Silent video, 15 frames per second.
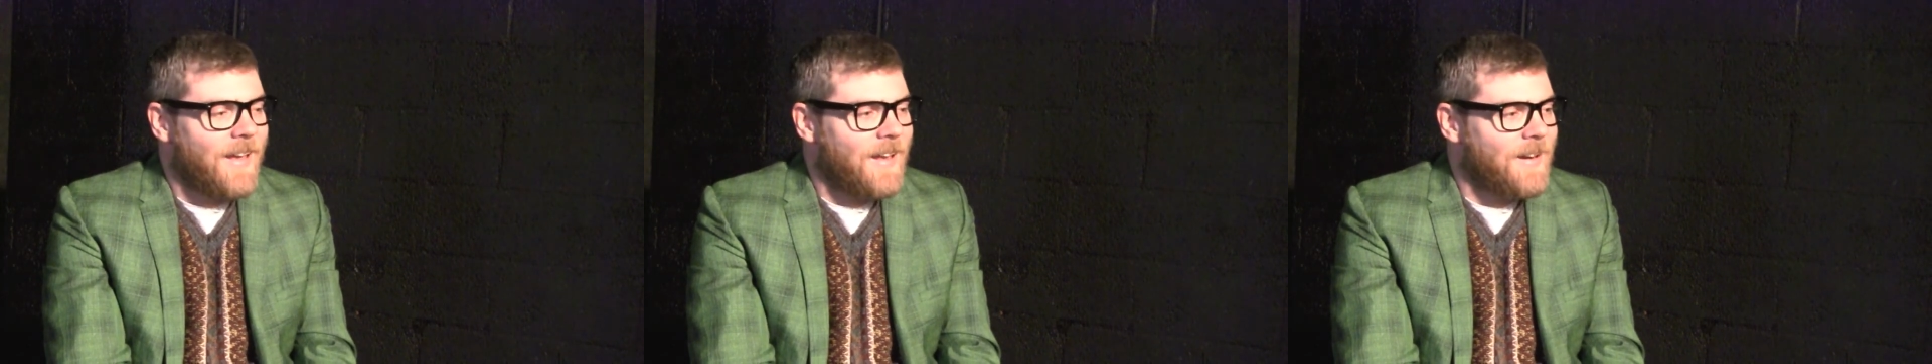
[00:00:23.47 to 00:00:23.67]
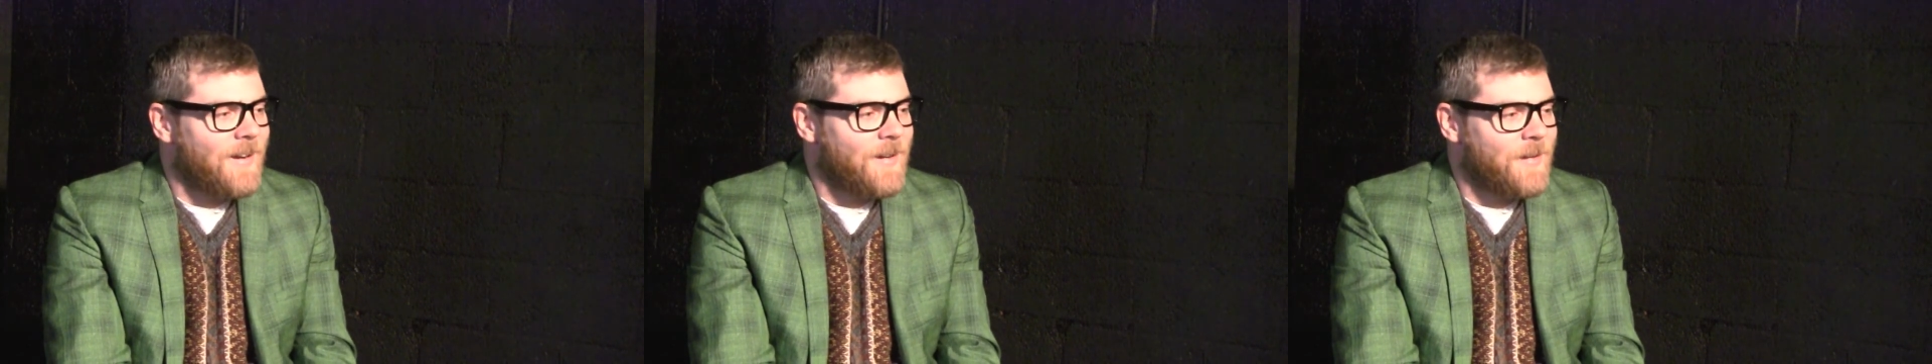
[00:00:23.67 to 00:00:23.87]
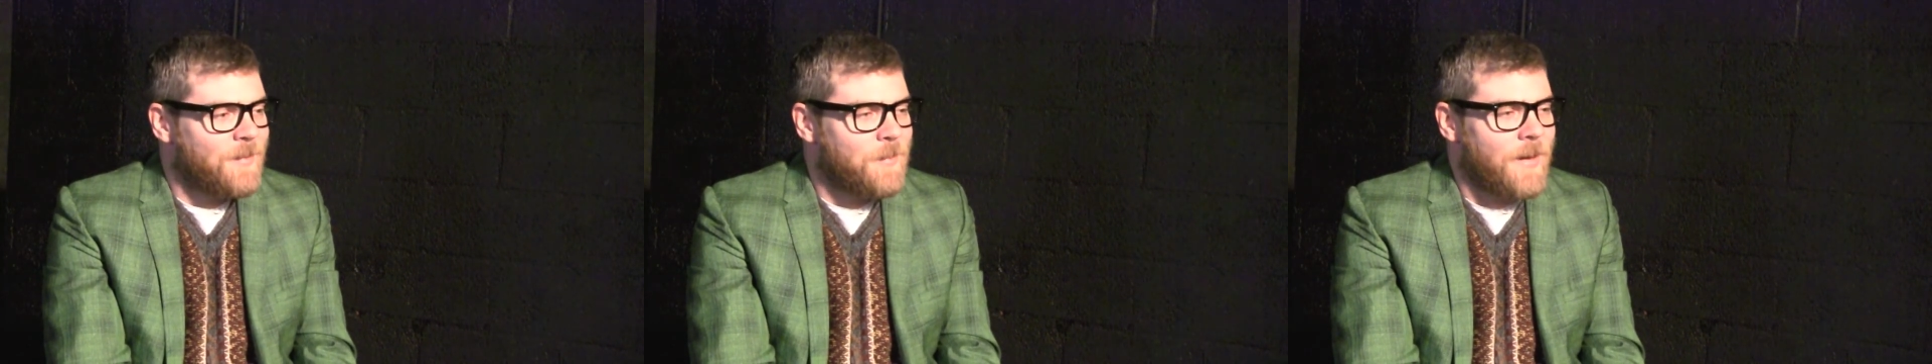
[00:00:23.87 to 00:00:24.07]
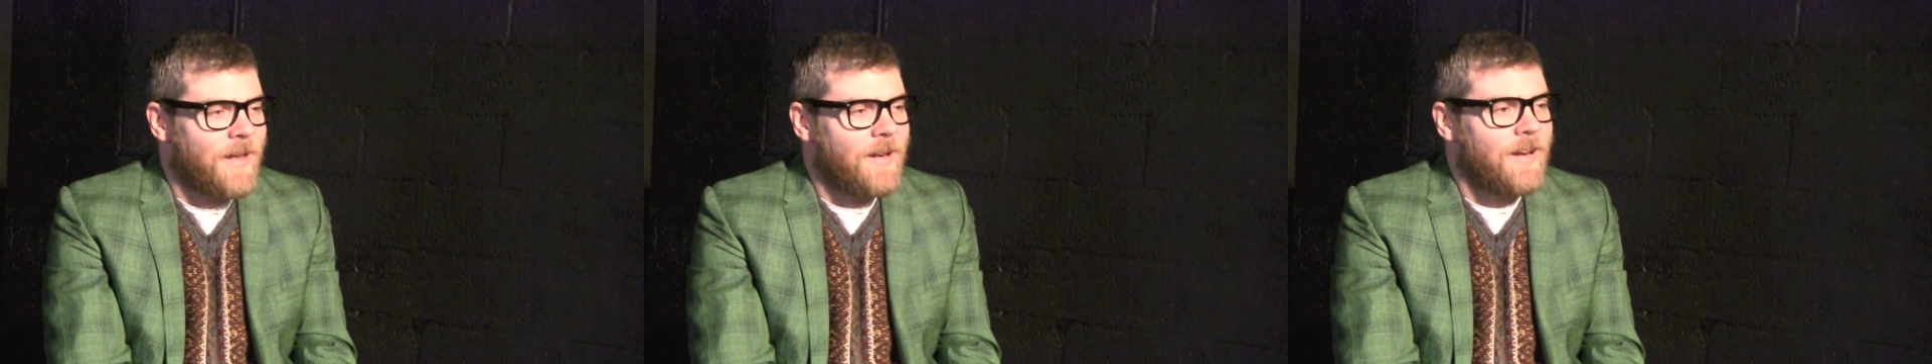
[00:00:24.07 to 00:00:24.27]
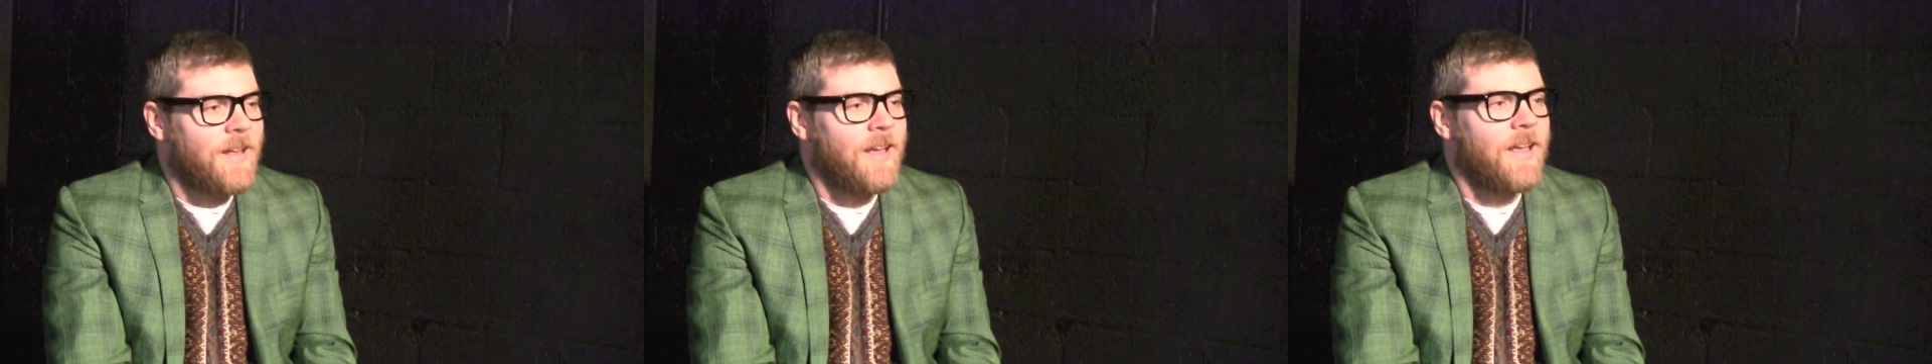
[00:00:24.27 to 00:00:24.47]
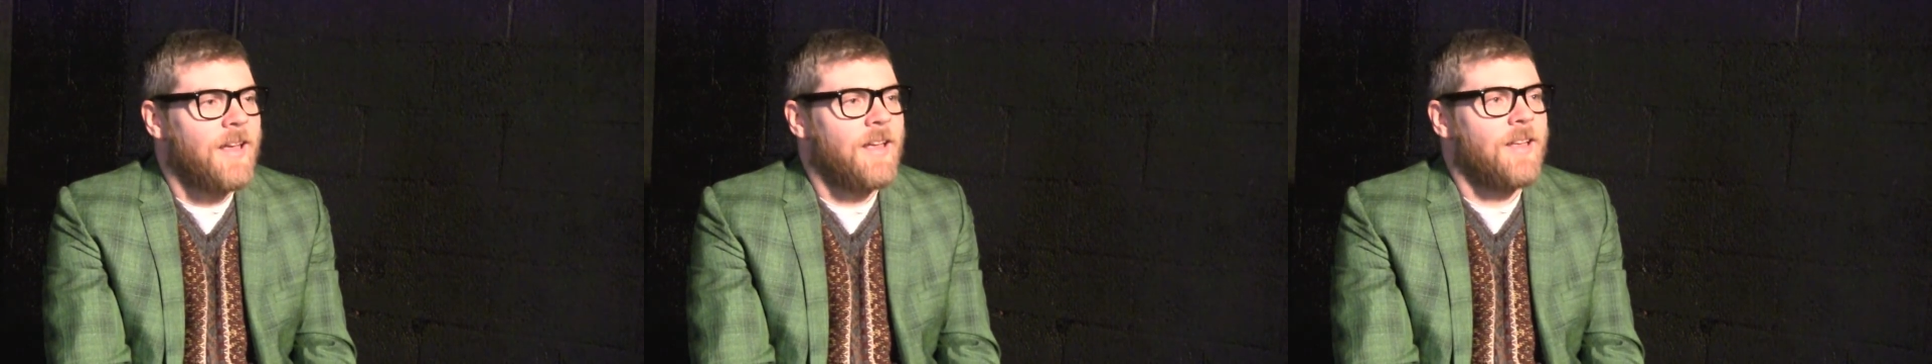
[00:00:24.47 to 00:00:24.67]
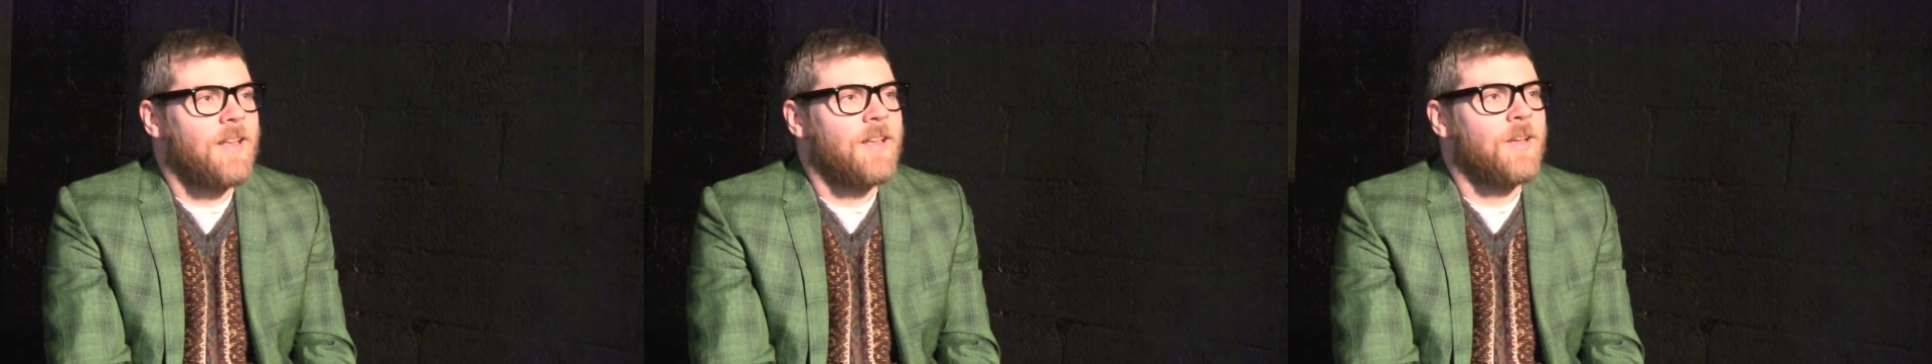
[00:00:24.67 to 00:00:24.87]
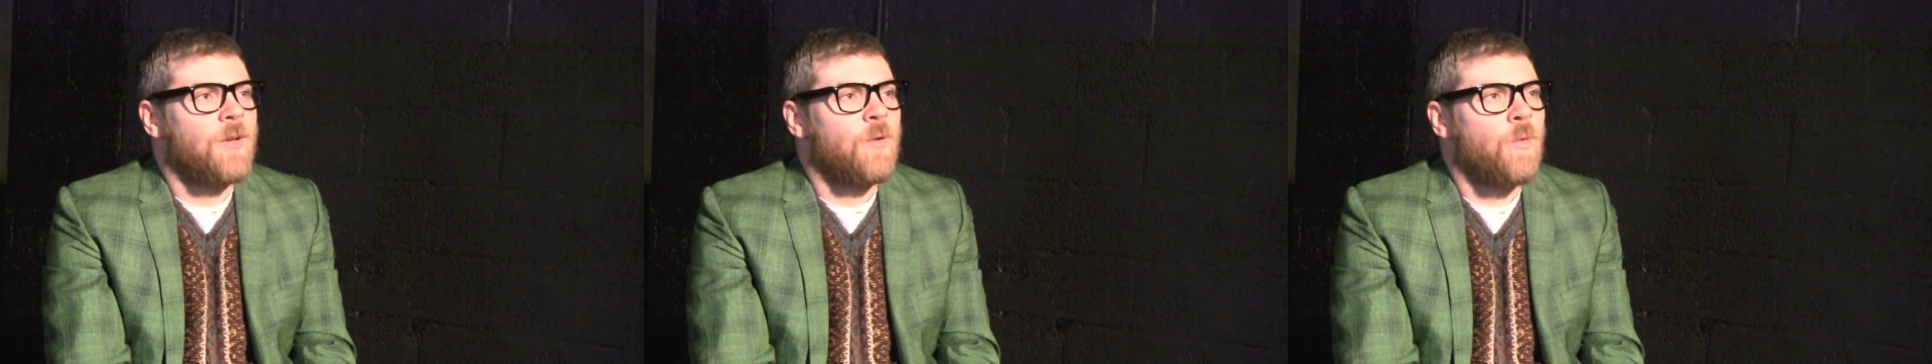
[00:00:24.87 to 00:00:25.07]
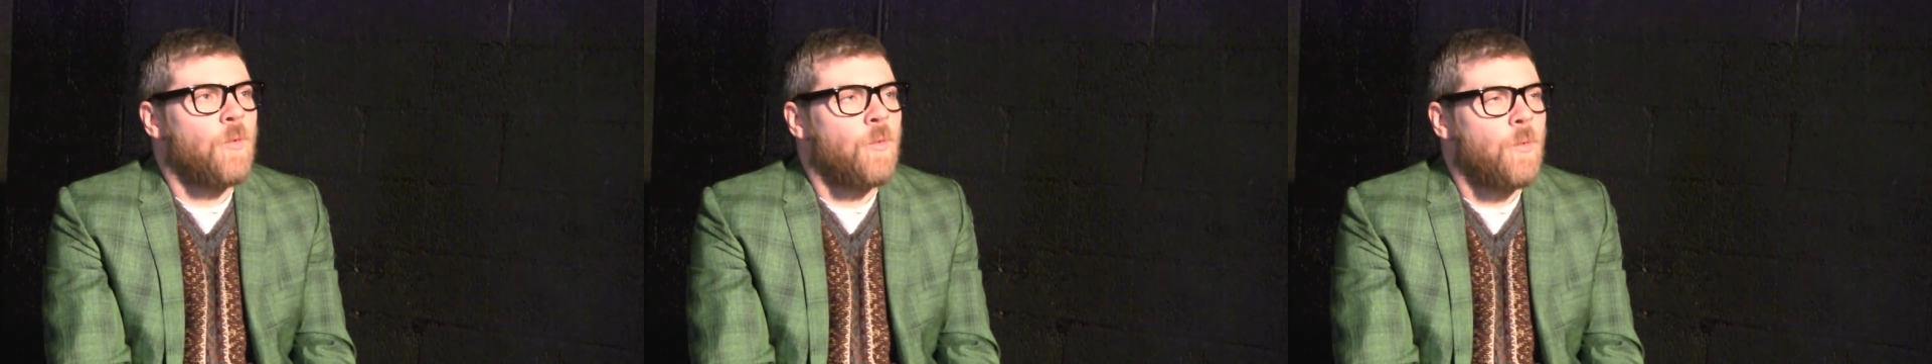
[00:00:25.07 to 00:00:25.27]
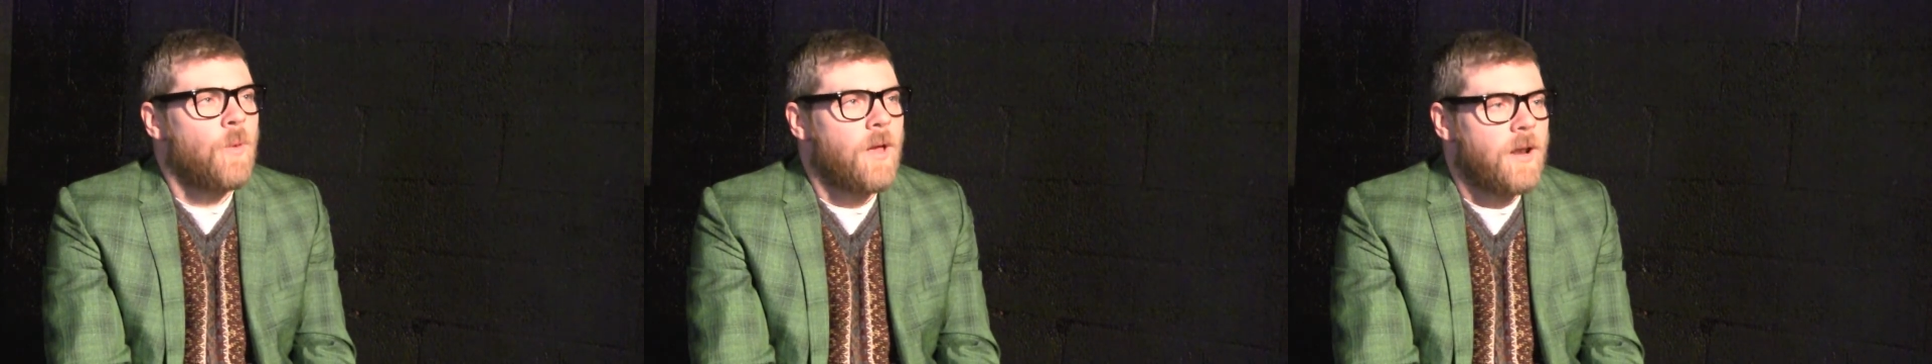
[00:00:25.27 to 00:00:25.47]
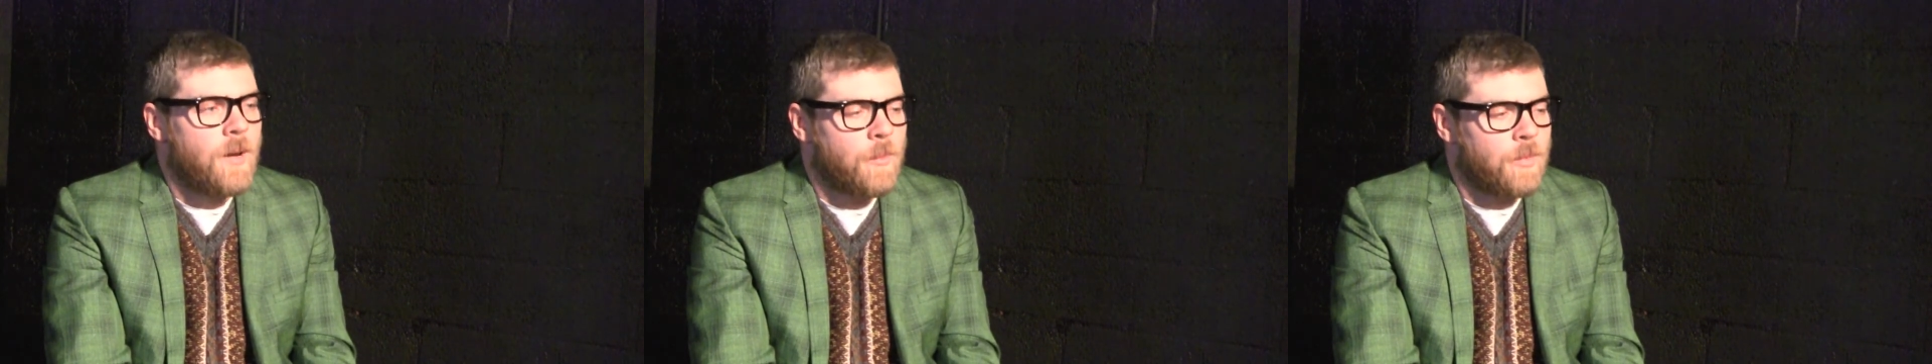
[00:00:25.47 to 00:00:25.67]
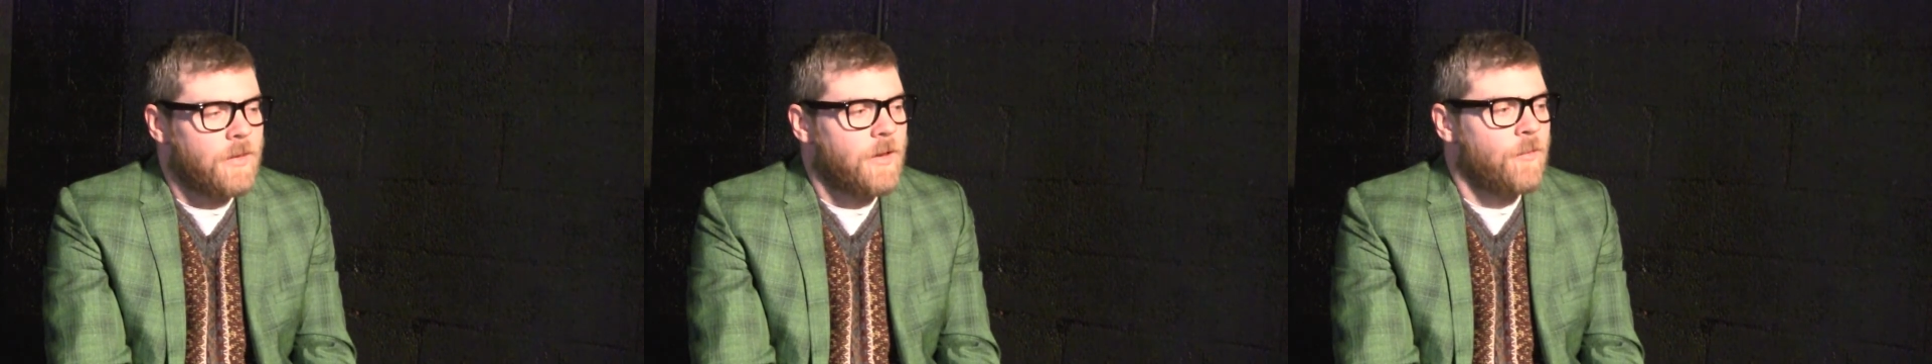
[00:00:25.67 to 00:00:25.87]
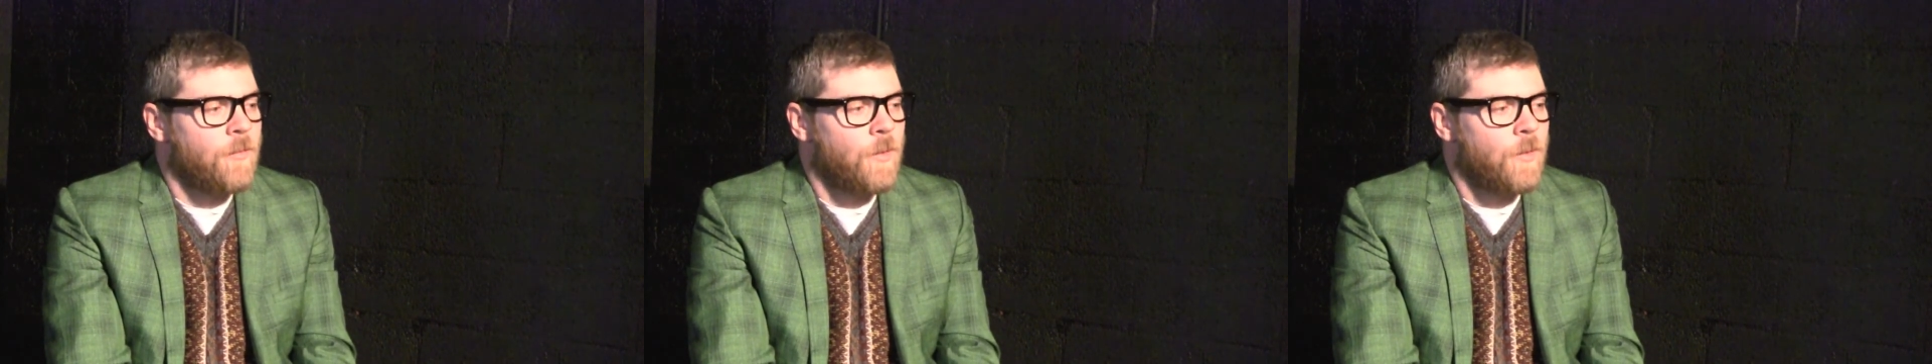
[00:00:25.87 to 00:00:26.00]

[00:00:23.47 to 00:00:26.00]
and it has been an incredibly